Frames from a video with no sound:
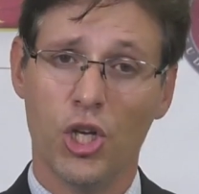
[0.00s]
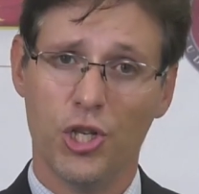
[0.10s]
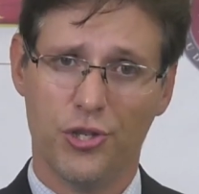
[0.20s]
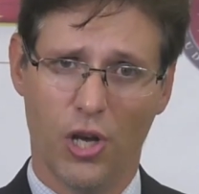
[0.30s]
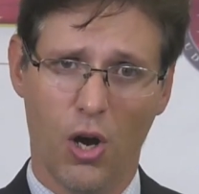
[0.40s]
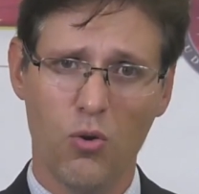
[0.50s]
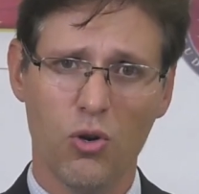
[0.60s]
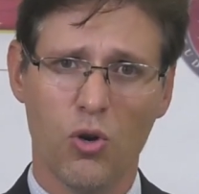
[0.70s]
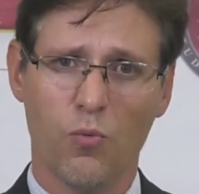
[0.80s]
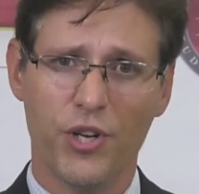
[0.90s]
So,
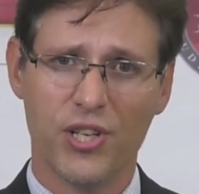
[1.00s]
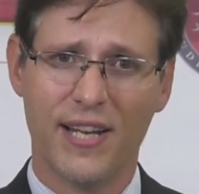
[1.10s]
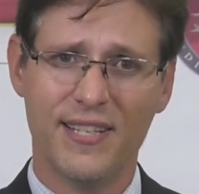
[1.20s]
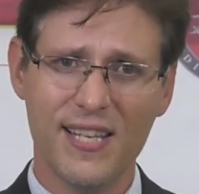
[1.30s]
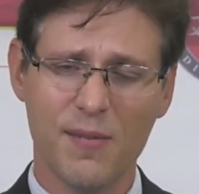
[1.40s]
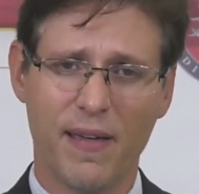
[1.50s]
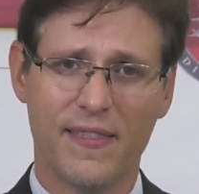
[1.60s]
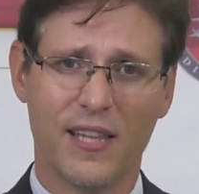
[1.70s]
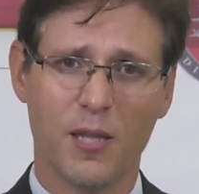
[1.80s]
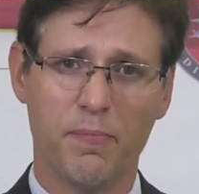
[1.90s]
we should anticipate
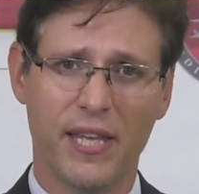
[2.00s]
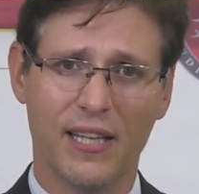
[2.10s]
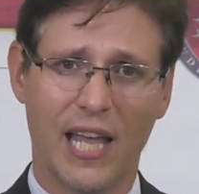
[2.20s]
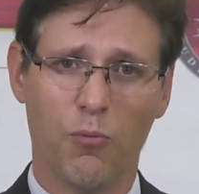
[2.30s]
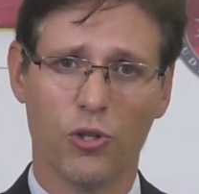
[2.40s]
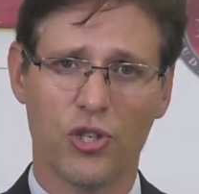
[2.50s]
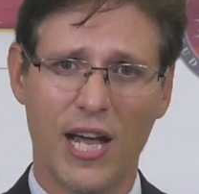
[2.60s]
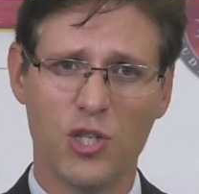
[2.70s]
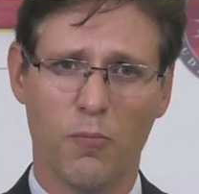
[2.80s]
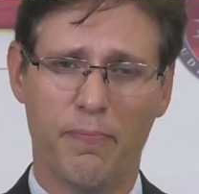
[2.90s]
that the PLA will try
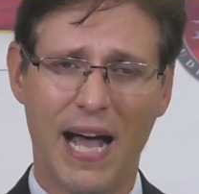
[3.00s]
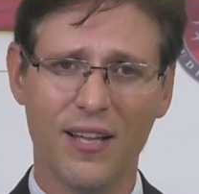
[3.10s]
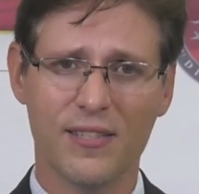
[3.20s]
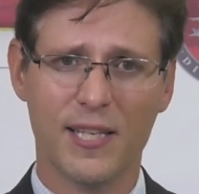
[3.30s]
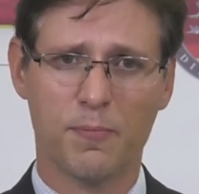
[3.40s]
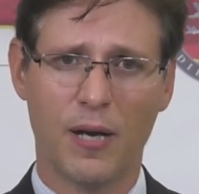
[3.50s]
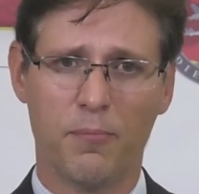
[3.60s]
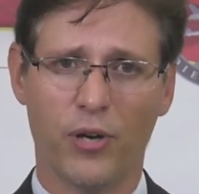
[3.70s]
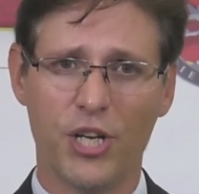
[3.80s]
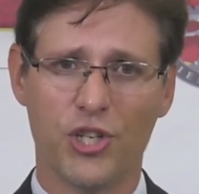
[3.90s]
to balance its
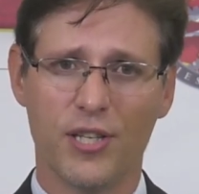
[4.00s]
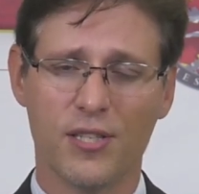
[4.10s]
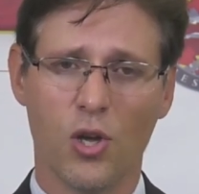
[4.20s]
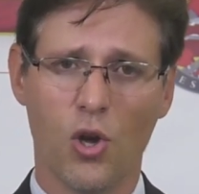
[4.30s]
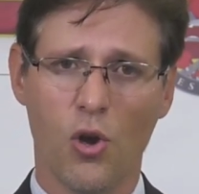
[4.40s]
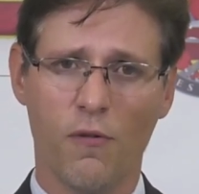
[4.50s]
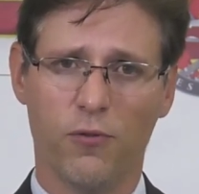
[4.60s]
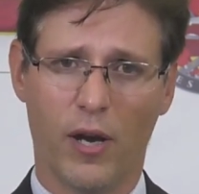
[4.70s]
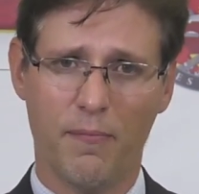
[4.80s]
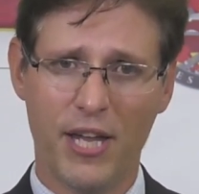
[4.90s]
preparations
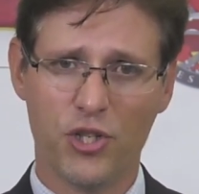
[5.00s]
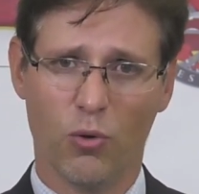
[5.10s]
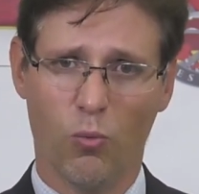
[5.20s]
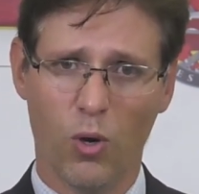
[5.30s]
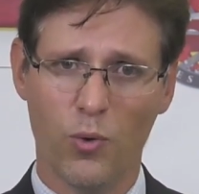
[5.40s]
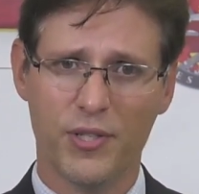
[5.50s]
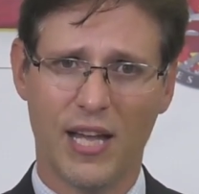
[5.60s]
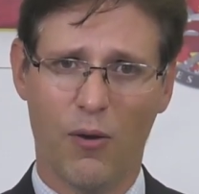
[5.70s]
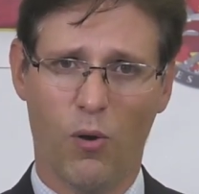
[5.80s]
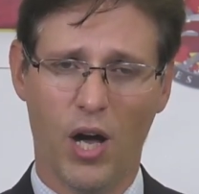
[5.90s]
for a major war with
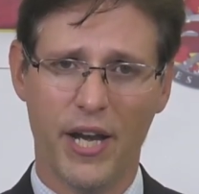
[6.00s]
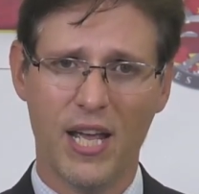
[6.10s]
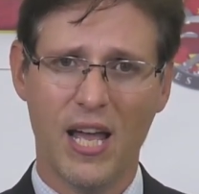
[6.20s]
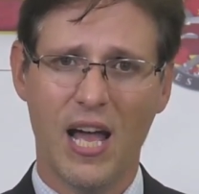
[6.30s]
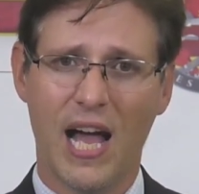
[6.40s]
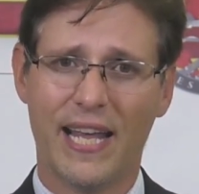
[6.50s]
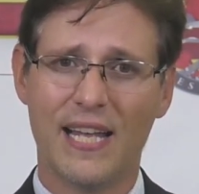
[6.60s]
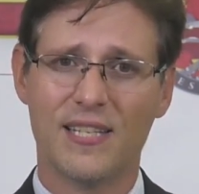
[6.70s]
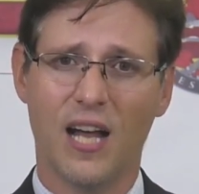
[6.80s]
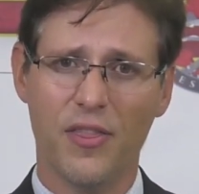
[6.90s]
Taiwan
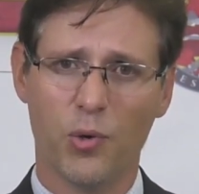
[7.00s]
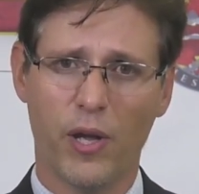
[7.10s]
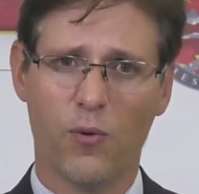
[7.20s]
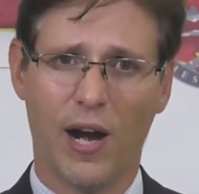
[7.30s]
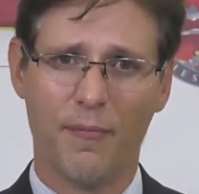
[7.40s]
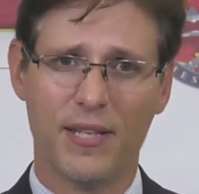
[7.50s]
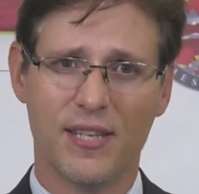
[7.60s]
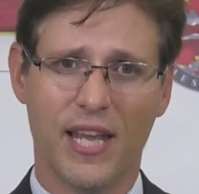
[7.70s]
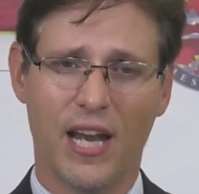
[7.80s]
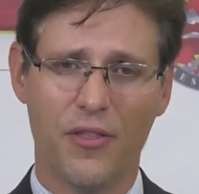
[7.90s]
against other requirements
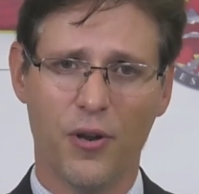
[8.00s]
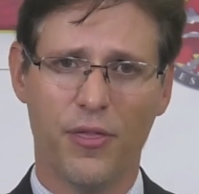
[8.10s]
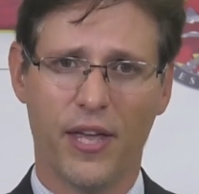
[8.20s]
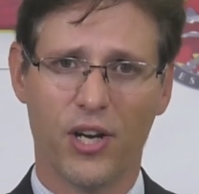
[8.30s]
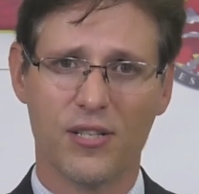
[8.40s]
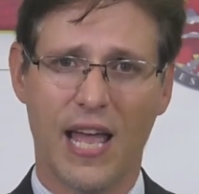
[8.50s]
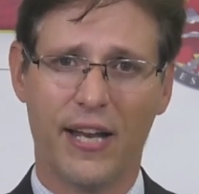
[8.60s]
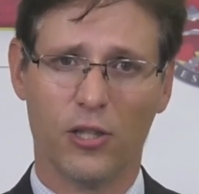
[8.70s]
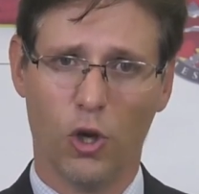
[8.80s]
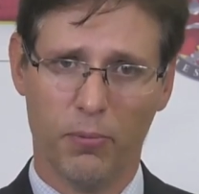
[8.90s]
in other theaters
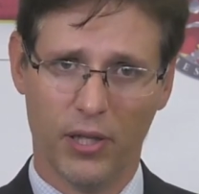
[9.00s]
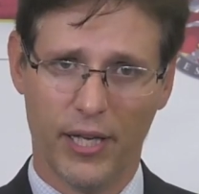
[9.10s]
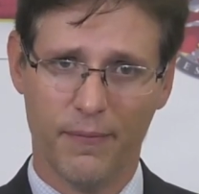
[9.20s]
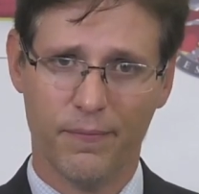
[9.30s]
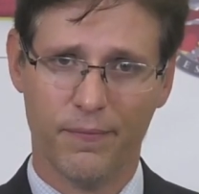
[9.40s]
and globally.